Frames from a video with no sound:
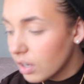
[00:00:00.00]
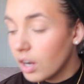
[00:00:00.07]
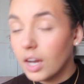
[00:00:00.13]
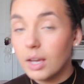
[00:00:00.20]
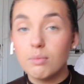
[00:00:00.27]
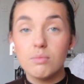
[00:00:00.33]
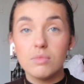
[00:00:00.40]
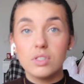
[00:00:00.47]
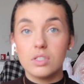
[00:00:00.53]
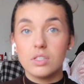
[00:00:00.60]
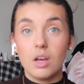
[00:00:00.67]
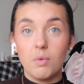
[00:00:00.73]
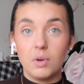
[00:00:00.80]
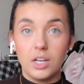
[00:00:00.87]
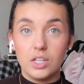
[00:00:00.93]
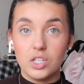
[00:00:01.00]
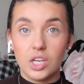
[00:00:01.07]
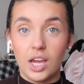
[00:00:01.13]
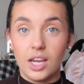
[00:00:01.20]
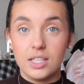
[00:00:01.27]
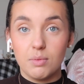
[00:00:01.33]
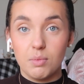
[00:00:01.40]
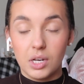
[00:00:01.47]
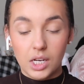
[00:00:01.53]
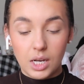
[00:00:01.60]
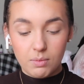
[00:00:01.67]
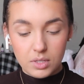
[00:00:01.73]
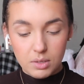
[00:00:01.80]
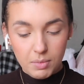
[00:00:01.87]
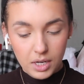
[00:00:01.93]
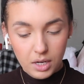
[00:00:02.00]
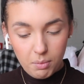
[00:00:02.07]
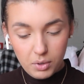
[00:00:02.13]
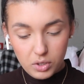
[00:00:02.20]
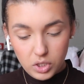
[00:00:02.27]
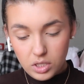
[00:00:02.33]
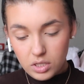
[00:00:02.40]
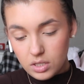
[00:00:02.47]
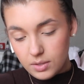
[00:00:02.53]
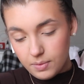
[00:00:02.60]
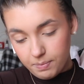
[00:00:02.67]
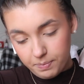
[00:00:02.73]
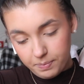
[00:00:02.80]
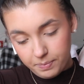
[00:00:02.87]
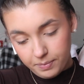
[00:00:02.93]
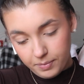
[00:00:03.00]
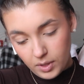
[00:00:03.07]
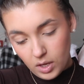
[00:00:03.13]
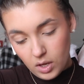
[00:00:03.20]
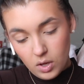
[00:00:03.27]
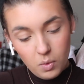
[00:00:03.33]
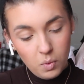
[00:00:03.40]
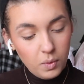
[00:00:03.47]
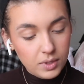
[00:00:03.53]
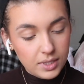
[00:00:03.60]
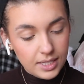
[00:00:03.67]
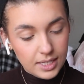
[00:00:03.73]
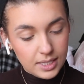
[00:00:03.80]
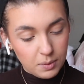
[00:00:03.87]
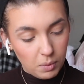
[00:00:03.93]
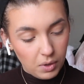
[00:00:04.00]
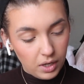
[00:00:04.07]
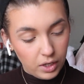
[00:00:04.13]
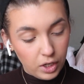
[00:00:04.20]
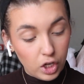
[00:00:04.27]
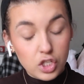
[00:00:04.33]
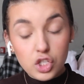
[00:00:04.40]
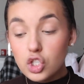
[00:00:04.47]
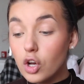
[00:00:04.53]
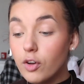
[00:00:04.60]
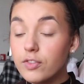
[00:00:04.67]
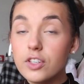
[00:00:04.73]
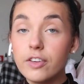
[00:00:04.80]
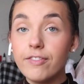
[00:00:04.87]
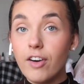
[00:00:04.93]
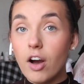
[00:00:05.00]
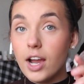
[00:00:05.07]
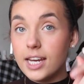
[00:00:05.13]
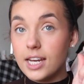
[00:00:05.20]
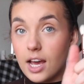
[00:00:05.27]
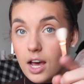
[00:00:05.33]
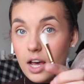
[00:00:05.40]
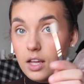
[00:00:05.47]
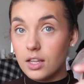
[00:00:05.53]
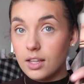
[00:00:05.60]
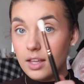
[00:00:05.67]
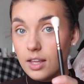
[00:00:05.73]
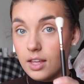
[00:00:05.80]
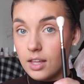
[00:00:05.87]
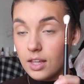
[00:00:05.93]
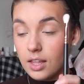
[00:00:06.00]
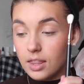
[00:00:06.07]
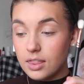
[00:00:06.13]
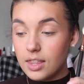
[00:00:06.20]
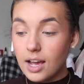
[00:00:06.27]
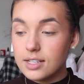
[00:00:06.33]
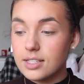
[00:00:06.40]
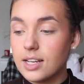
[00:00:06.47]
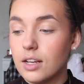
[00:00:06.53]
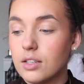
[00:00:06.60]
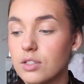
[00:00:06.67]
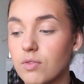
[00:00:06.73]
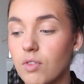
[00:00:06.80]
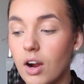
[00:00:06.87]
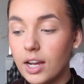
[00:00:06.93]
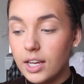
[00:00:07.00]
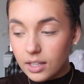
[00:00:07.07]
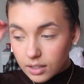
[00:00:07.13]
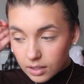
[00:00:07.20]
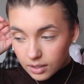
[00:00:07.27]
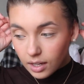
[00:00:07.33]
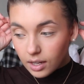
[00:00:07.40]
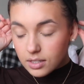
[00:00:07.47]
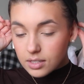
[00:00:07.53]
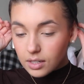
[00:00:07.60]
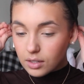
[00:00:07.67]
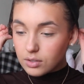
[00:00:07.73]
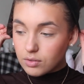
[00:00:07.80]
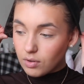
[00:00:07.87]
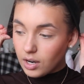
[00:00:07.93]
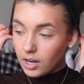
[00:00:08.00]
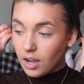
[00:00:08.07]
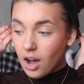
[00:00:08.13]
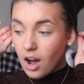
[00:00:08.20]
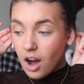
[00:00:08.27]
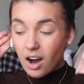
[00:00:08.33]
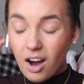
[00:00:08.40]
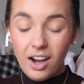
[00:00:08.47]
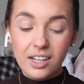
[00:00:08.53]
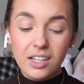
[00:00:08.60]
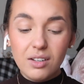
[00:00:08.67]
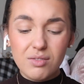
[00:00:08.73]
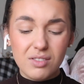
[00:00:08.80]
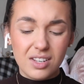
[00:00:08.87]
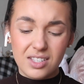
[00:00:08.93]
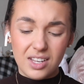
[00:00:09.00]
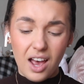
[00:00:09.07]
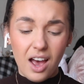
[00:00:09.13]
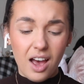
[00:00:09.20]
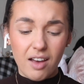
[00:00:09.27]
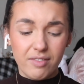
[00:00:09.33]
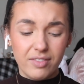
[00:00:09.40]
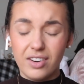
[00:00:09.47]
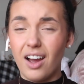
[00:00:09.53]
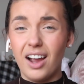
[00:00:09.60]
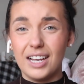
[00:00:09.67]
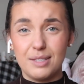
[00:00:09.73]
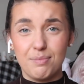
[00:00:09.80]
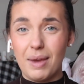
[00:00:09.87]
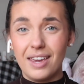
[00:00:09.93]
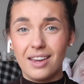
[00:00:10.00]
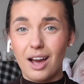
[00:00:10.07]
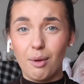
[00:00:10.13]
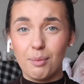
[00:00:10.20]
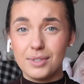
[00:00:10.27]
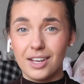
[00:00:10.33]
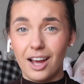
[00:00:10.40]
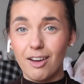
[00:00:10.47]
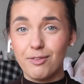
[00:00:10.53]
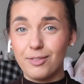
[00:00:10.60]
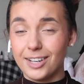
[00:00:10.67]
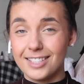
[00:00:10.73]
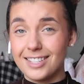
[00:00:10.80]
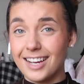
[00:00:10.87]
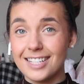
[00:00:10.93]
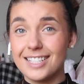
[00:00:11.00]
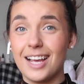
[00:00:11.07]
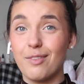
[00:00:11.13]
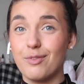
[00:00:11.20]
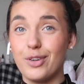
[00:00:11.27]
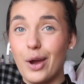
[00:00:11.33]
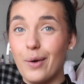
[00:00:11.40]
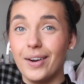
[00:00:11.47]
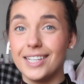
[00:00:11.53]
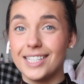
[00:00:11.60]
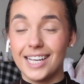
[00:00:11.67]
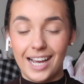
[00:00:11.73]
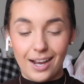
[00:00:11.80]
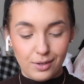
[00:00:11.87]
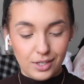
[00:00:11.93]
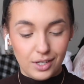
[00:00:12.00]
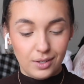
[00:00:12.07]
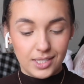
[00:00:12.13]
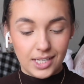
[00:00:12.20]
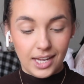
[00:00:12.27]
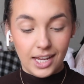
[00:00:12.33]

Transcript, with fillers: I'm so uneducated when it comes to makeup brushes. What's this one? A soft definer. That sounds right. That sounds right. I don't deserve nice makeup stuff because I just have no idea how to use